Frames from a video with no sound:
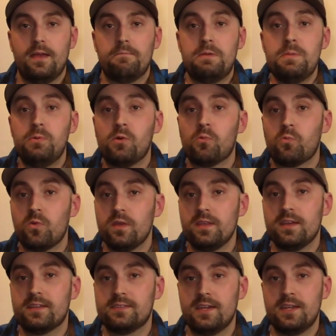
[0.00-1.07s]
People are
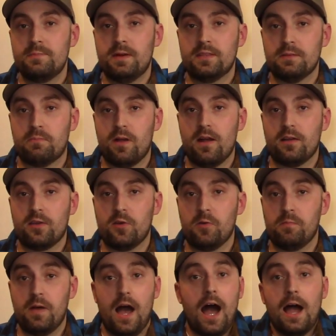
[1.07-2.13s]
really excited about the Bronco.
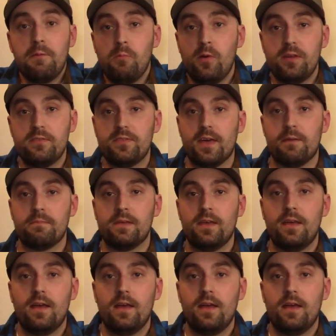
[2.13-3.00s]
I'm one of them.